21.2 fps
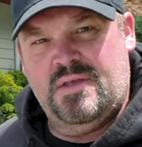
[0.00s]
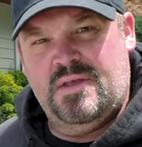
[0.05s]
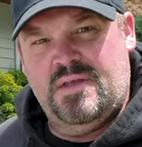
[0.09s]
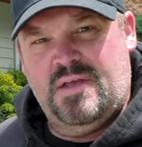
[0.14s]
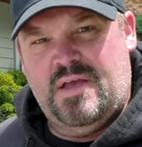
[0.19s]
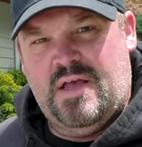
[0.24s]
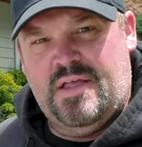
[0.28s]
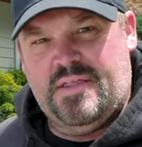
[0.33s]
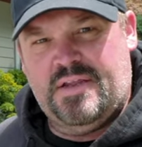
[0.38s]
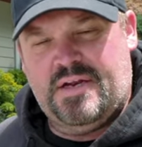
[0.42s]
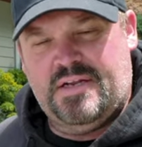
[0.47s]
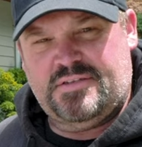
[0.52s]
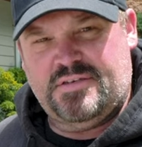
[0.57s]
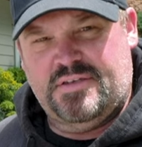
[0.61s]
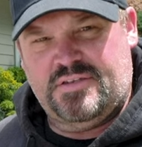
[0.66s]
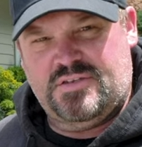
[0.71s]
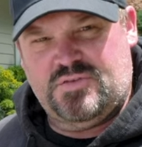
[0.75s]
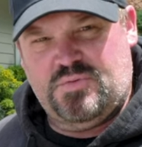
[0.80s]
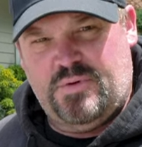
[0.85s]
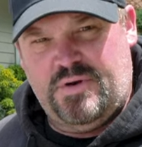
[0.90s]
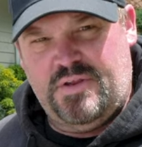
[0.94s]
And then I
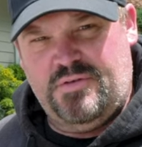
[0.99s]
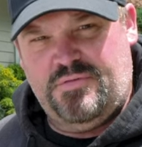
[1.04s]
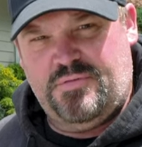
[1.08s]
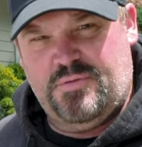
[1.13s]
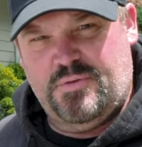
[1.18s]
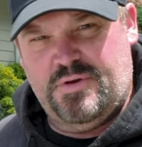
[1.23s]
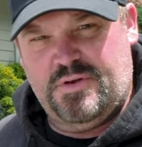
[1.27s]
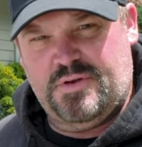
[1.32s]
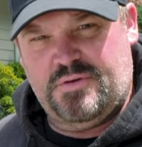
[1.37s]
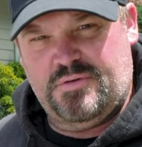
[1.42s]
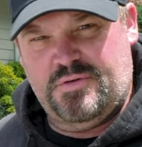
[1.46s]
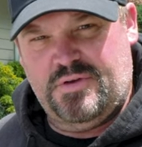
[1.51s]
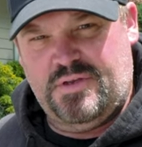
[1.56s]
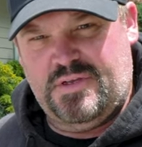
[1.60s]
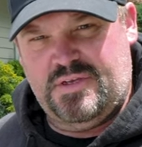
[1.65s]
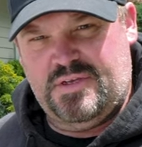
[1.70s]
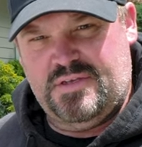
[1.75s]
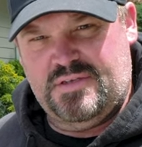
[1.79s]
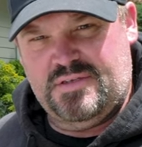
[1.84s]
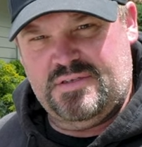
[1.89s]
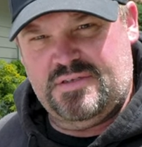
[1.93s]
took 24
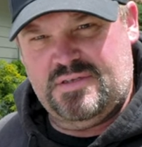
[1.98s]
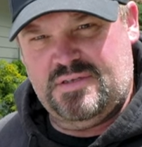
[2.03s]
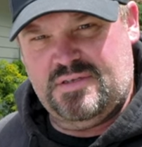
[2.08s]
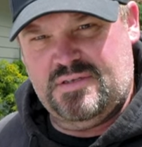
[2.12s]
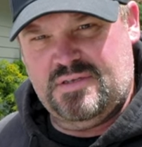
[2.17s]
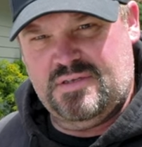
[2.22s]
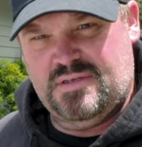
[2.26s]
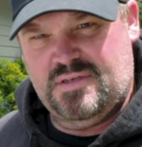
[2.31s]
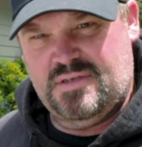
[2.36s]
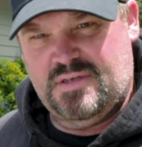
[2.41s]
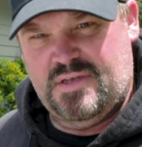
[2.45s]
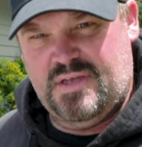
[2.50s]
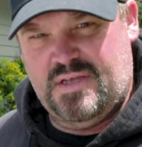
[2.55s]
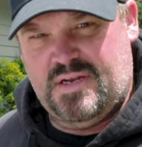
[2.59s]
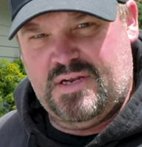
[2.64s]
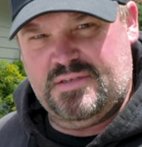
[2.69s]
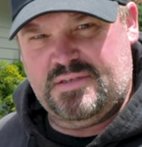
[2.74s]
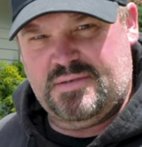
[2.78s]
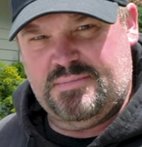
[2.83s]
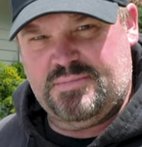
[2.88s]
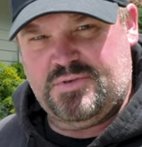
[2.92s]
degrees and I
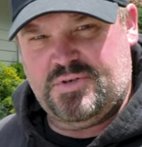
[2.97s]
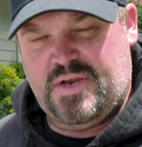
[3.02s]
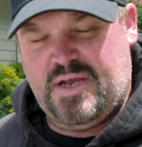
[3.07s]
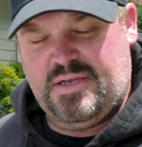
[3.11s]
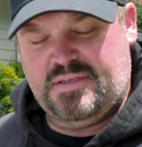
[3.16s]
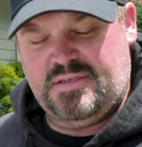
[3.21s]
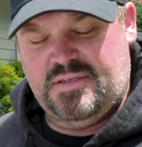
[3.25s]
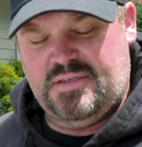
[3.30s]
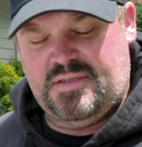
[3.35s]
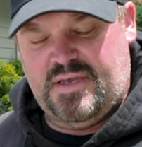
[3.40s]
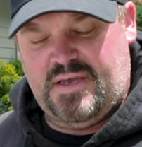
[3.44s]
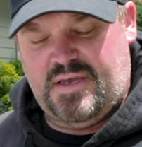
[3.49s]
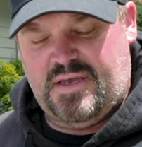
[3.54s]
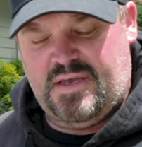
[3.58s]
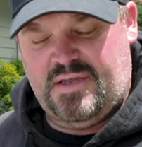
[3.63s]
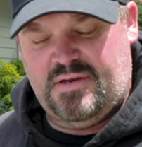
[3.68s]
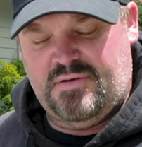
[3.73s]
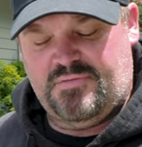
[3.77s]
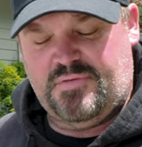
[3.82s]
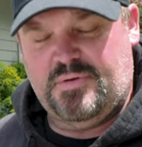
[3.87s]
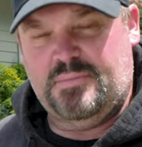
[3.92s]
subtracted
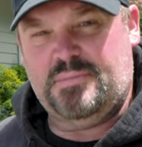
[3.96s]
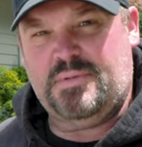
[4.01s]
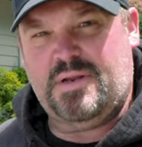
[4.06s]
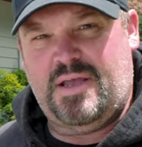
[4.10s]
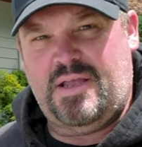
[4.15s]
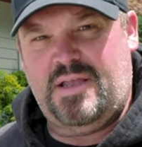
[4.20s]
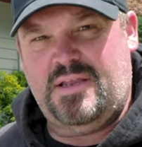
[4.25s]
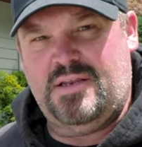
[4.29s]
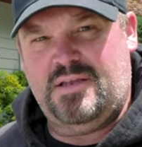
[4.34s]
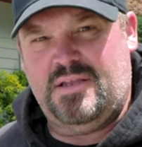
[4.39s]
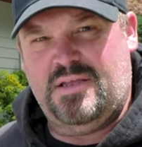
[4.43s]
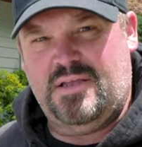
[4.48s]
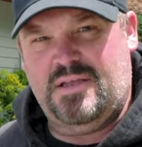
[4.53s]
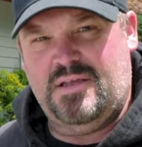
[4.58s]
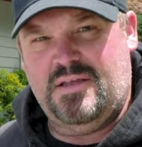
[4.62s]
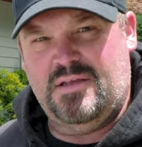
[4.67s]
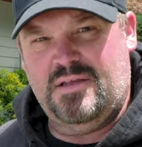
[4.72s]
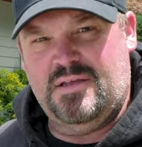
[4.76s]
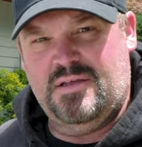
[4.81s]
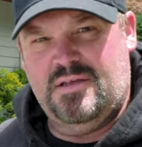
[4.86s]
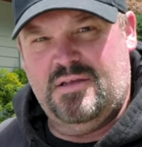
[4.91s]
that from
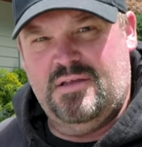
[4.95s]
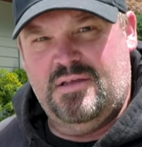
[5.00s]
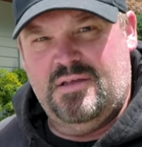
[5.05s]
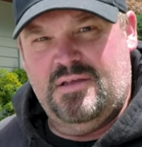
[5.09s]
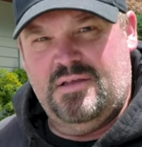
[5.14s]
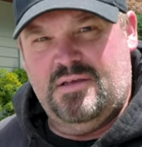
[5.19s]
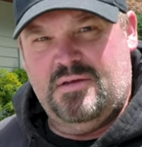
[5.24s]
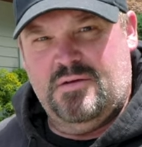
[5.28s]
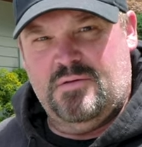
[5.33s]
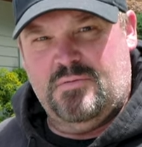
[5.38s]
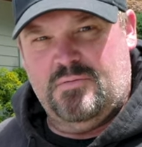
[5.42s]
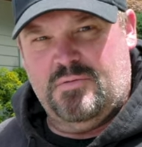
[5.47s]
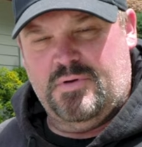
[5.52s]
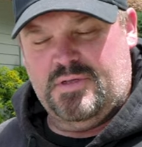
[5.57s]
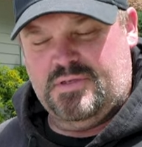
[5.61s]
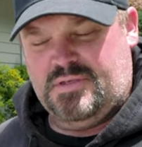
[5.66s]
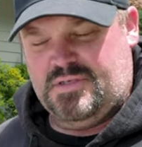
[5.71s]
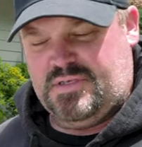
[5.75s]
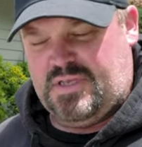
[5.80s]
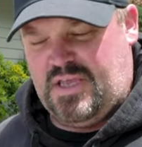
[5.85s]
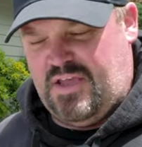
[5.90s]
90
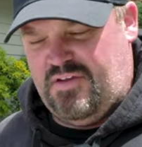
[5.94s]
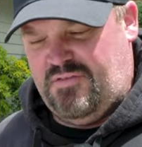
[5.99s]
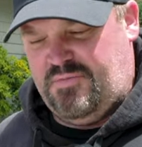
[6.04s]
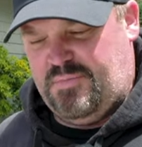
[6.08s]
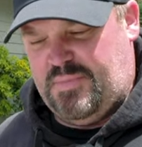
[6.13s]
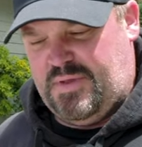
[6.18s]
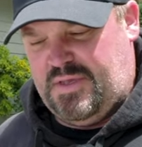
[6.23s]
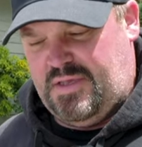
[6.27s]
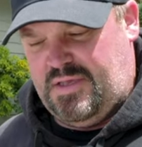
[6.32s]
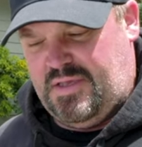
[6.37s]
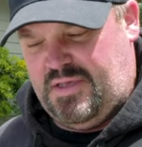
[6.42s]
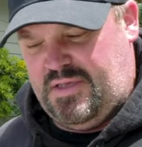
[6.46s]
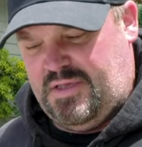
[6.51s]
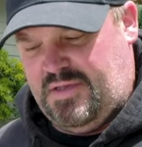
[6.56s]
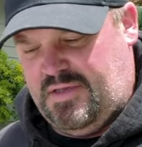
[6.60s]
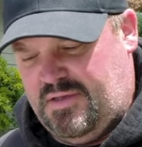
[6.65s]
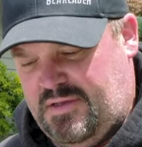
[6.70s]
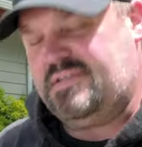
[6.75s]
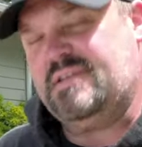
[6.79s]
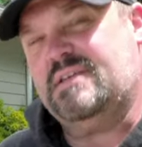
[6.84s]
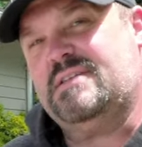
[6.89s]
which gave
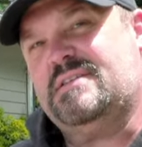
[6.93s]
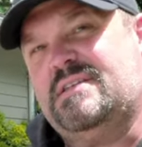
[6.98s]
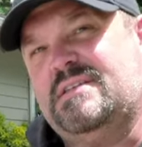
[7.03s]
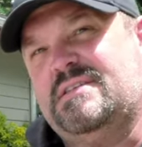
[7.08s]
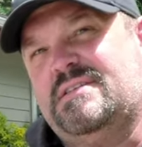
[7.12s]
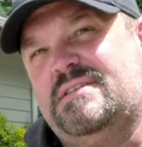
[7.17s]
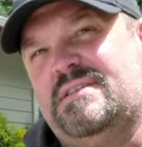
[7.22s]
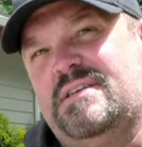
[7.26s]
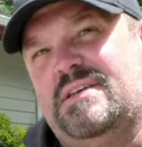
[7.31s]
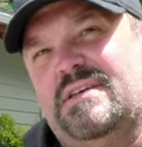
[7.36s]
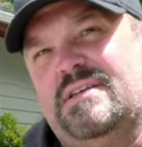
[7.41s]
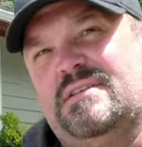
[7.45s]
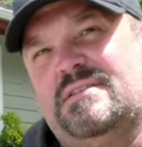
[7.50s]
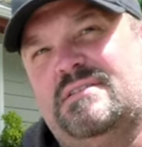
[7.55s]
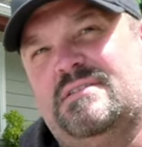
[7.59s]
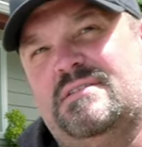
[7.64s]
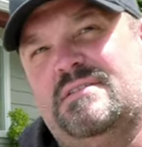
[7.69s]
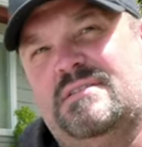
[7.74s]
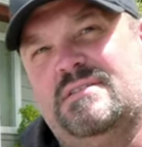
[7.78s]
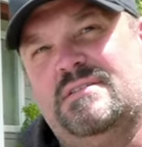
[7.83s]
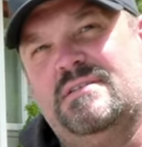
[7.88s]
me
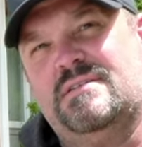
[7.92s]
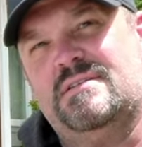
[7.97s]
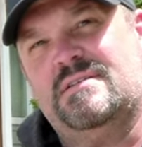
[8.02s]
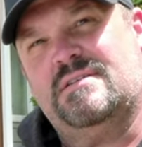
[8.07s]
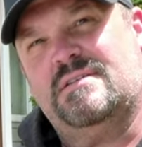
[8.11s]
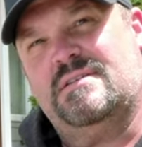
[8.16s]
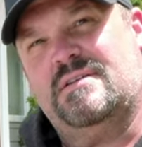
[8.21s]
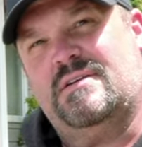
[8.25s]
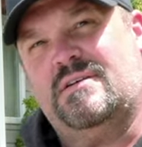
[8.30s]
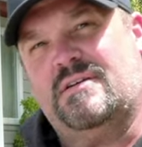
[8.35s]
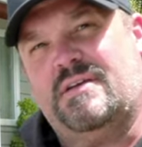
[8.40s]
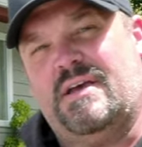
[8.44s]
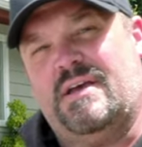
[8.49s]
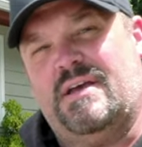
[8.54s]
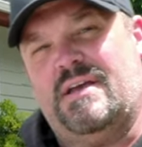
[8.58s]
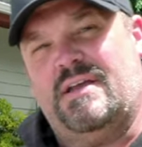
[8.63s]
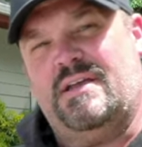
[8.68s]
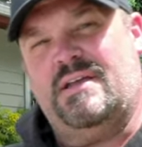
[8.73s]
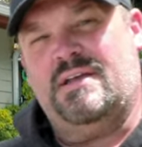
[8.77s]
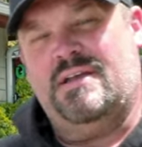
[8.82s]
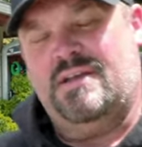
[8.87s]
66,
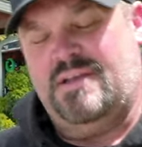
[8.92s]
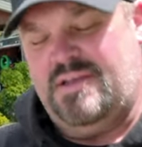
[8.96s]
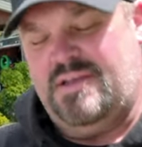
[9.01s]
okay?